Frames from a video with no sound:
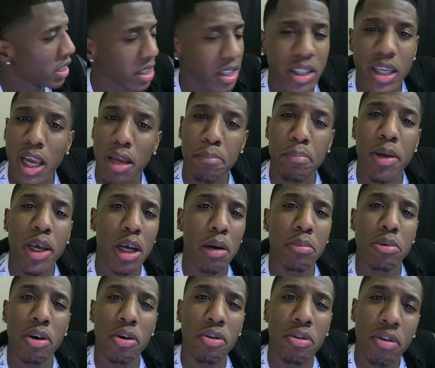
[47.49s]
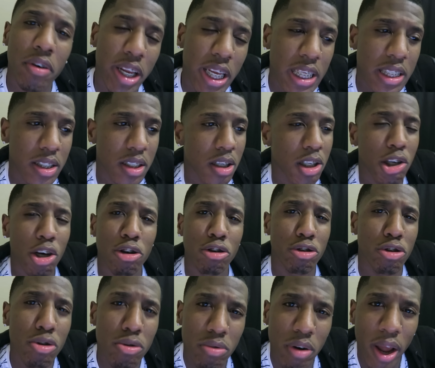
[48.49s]
She ain't pick up no grease, no
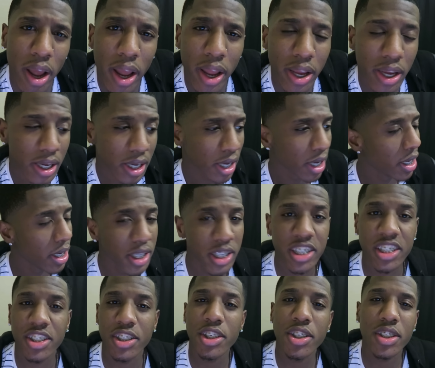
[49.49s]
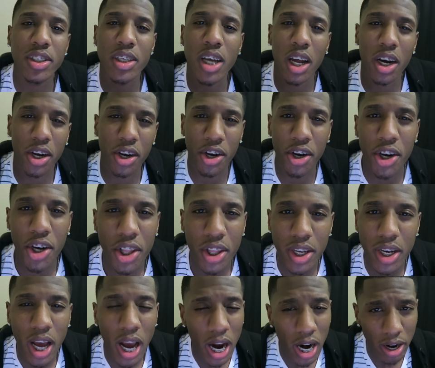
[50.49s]
do-rag. She just got a
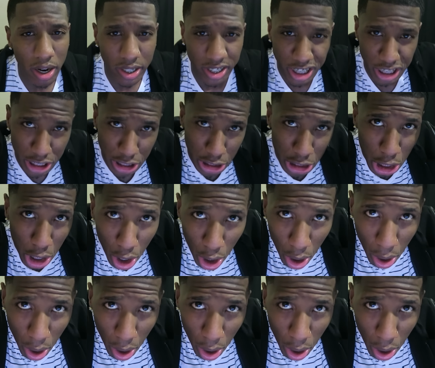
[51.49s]
curling iron and just